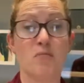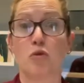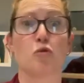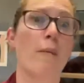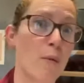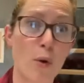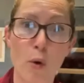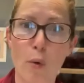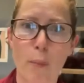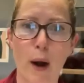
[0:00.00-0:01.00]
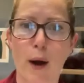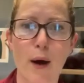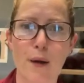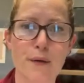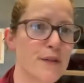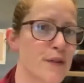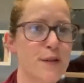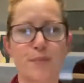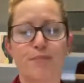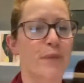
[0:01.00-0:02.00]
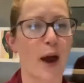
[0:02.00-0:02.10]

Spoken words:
swimming pool plants.